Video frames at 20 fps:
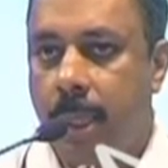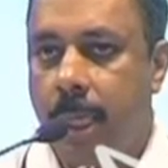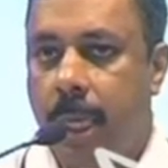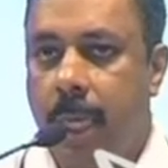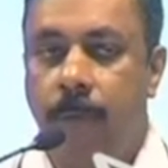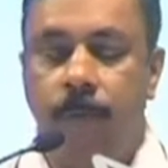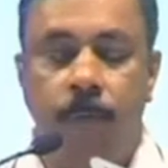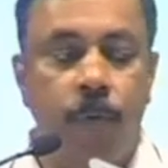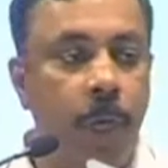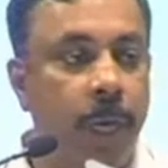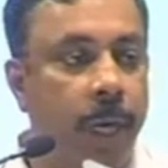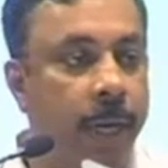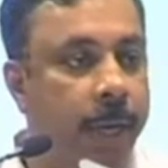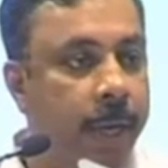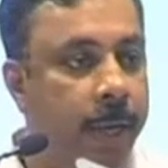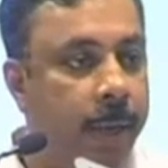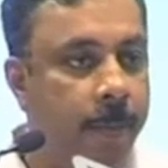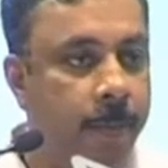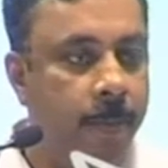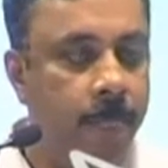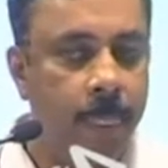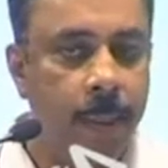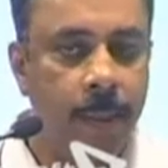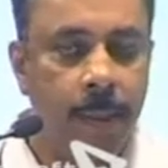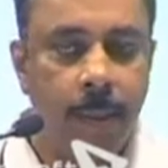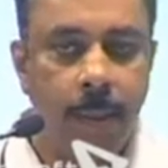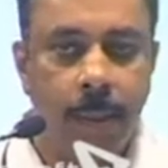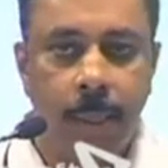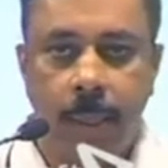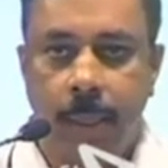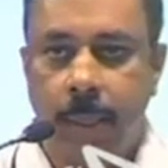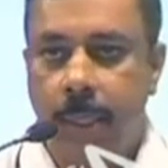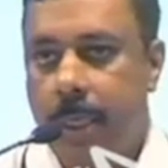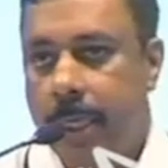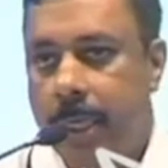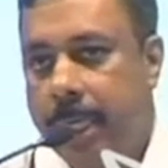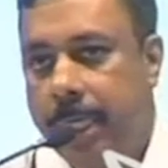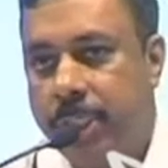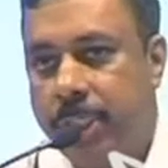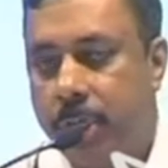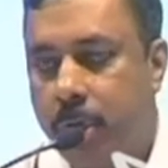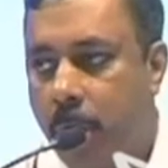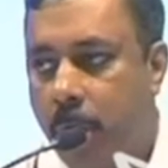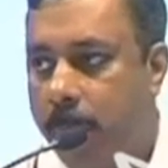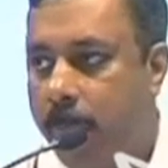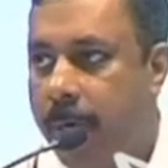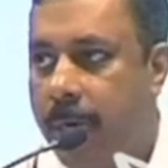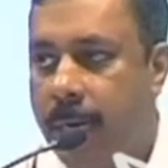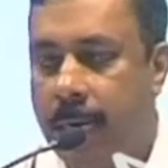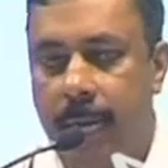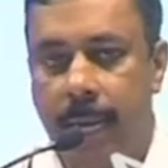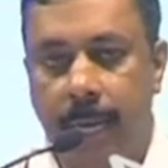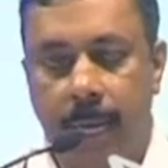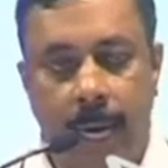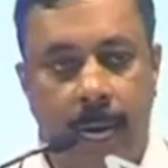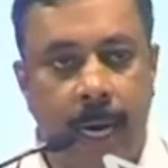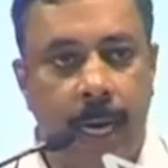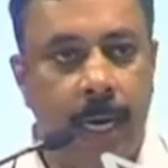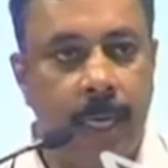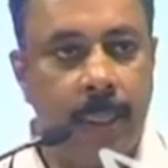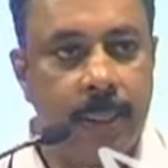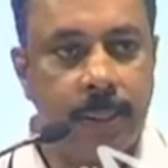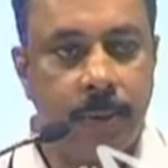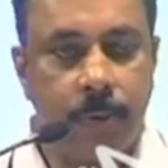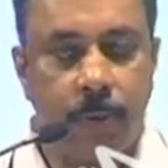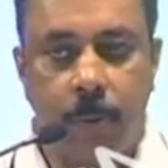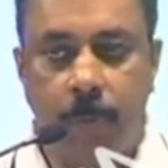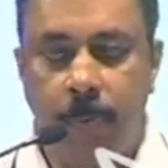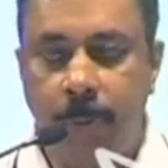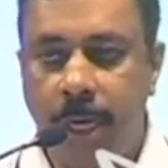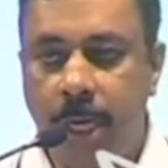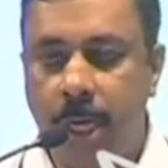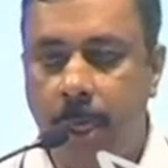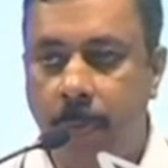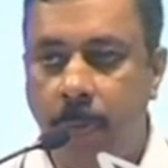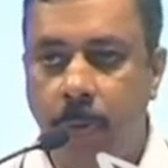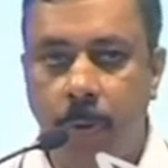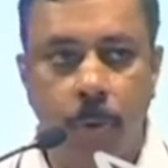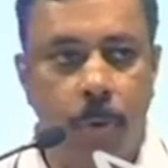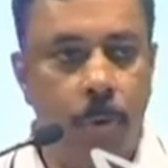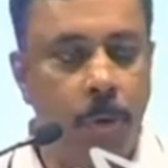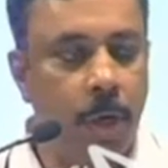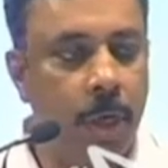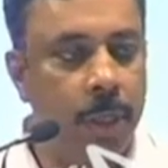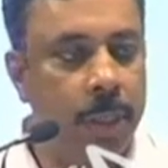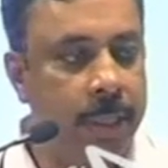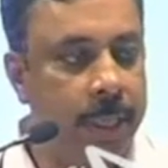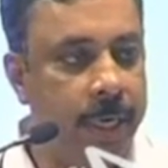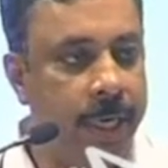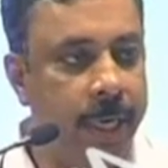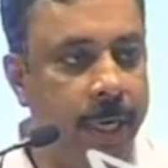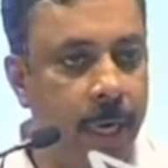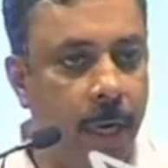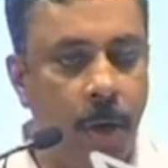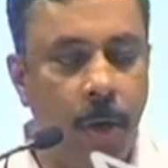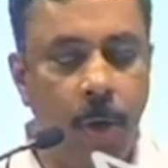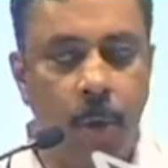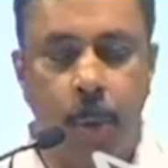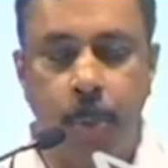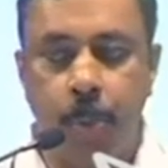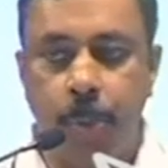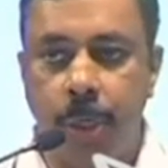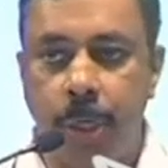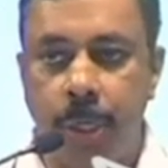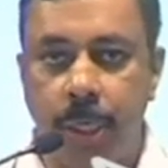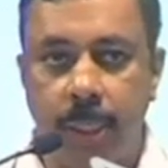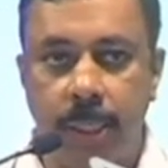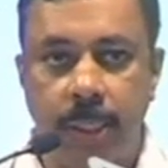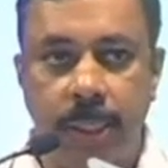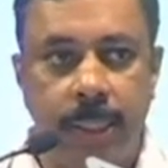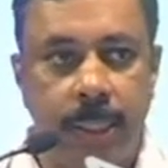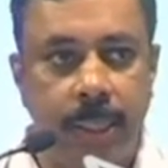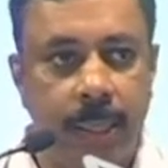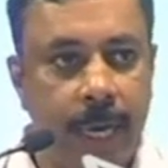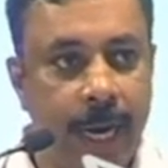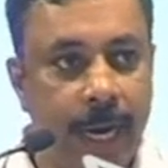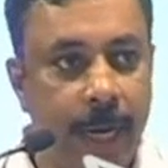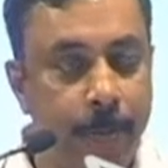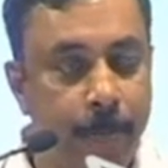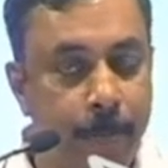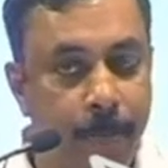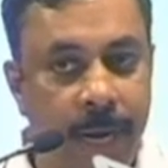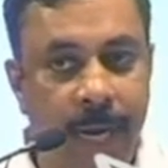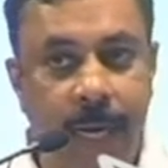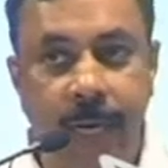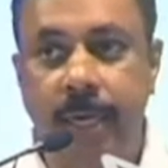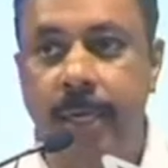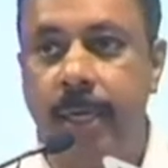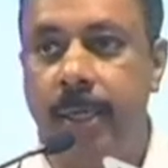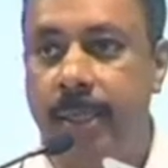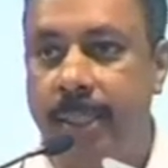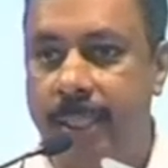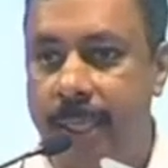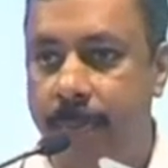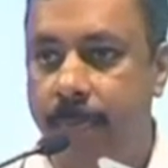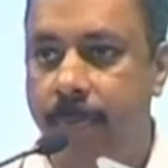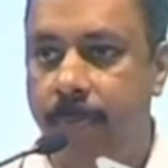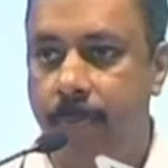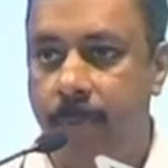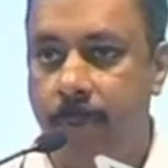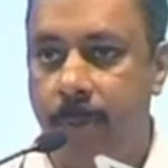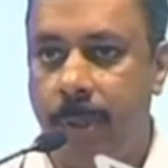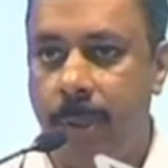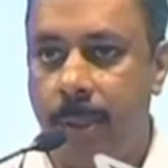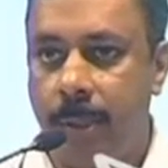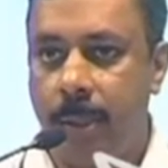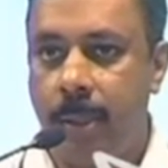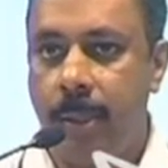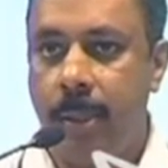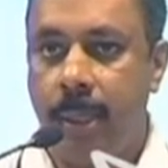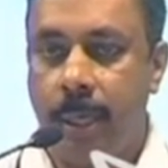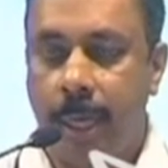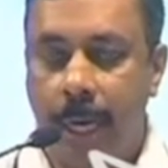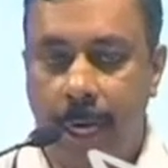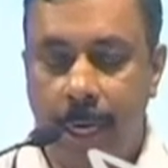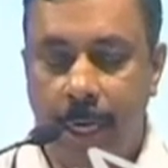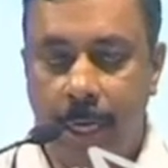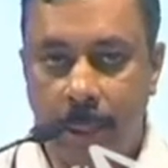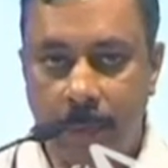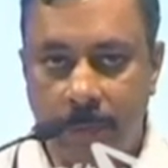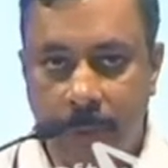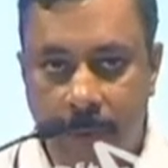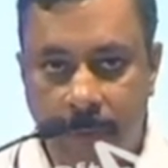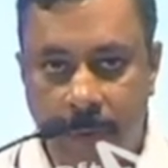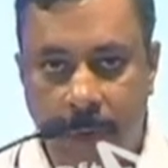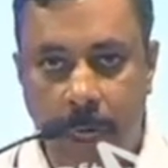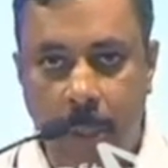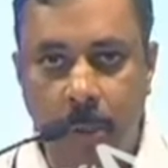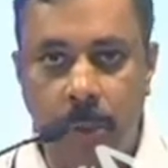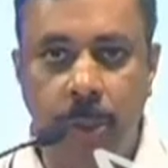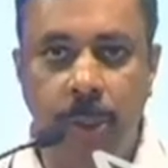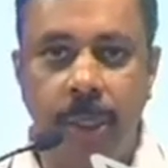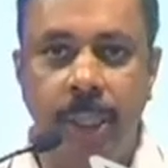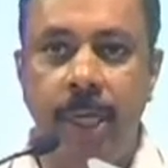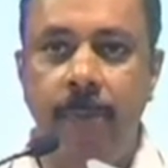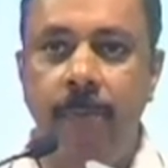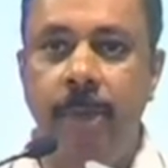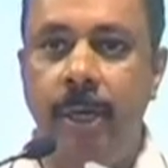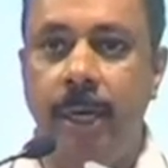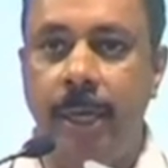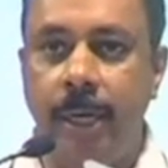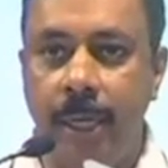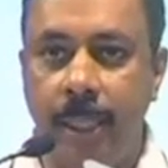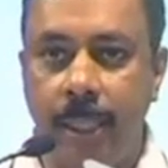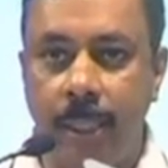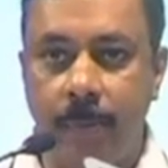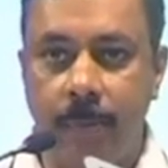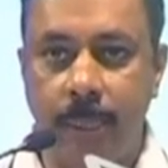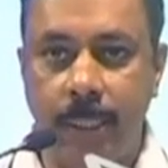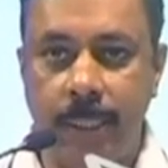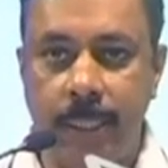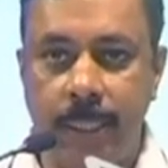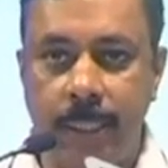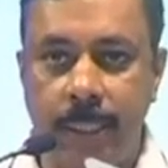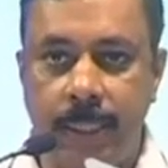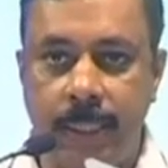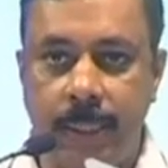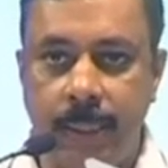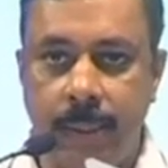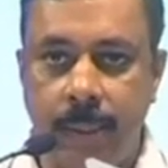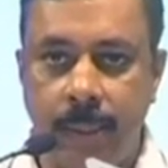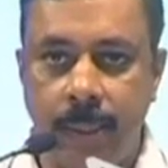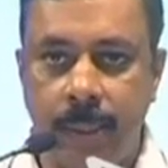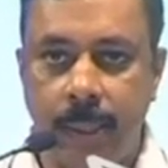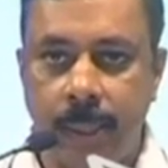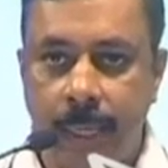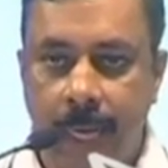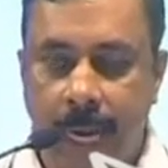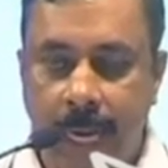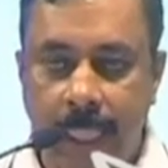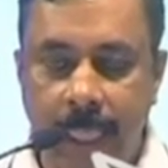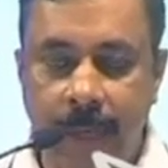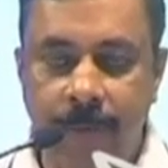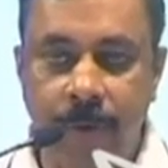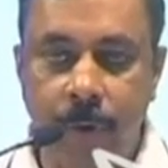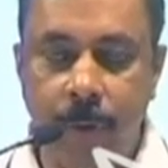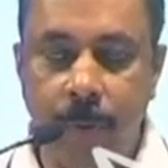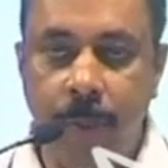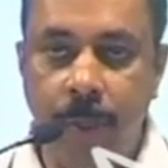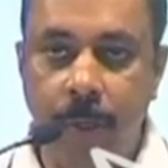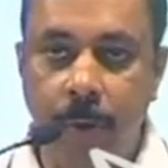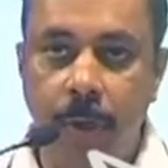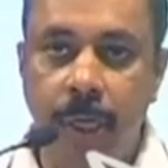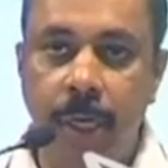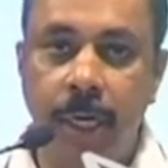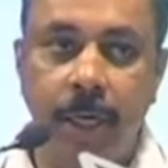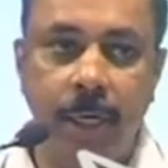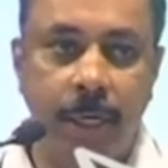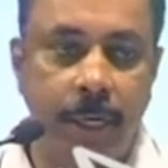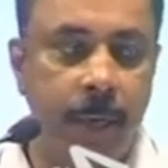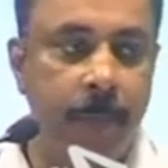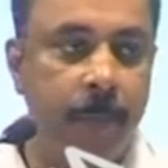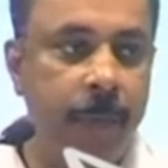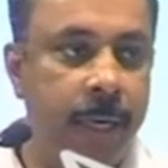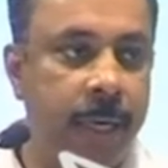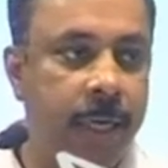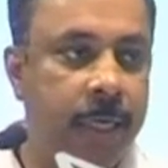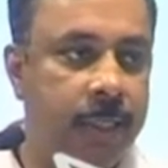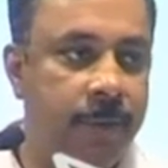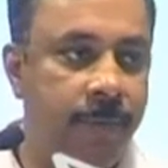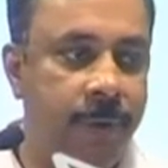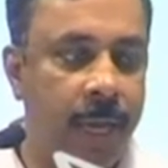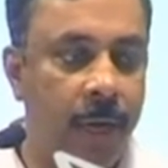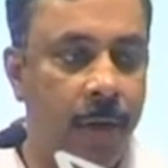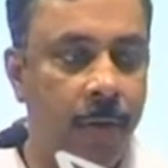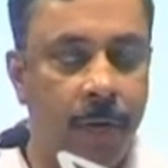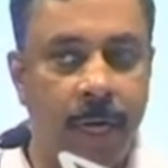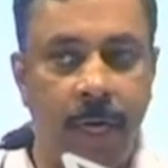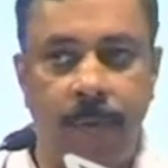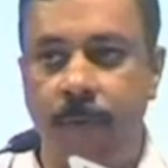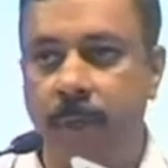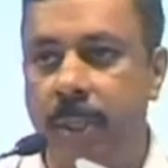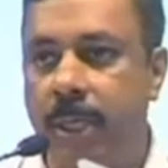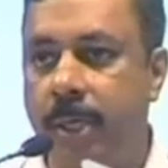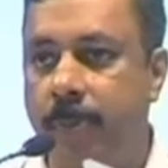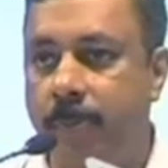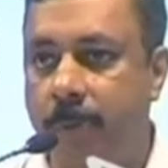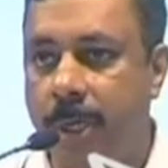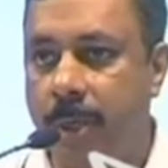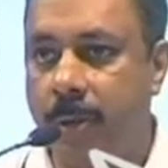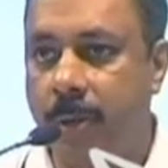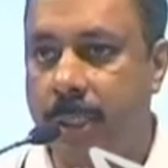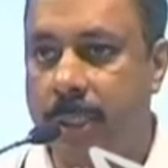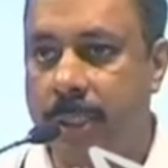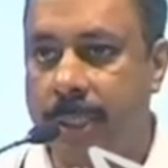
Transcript: If only each corporate like us could pick up 2 or 3 entrepreneurs and mentor them in terms of how should they be running the business, I think we would be doing a tremendous value add for that particular